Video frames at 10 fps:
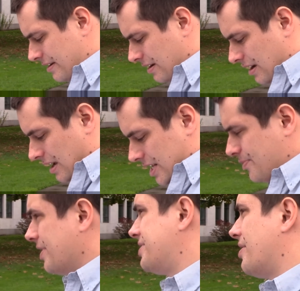as
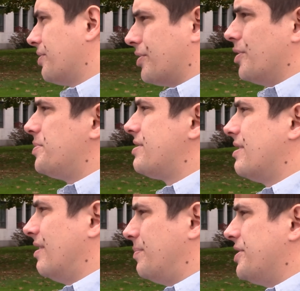well as other groups
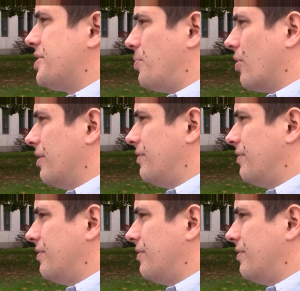that have been supportive